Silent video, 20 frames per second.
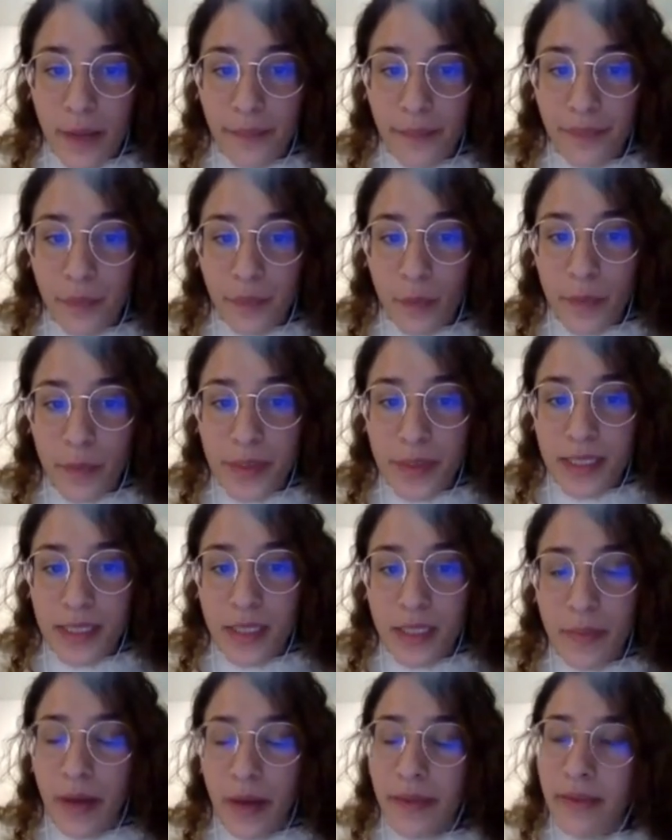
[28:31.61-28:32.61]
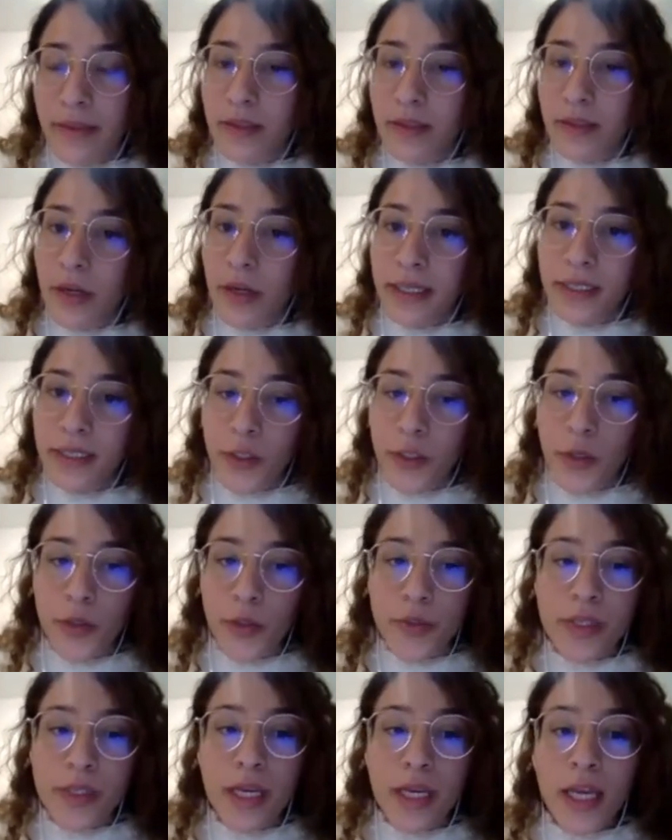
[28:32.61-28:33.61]
represented by the dark
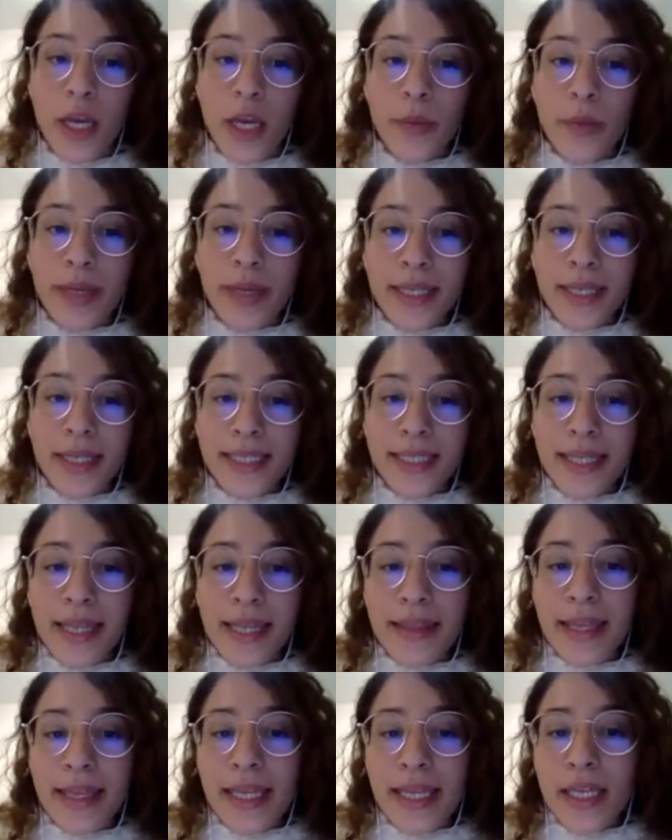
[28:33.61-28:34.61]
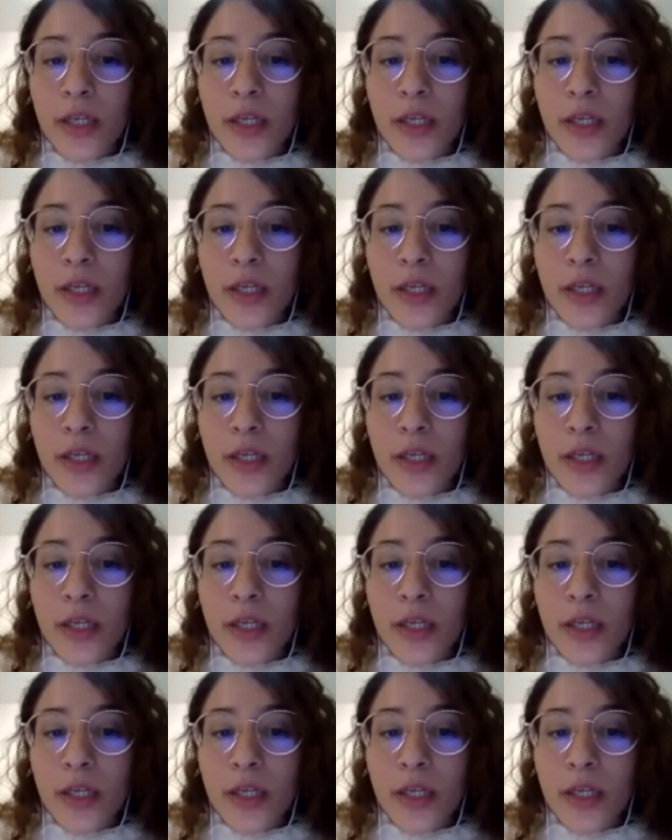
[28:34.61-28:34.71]
circles, we can see that they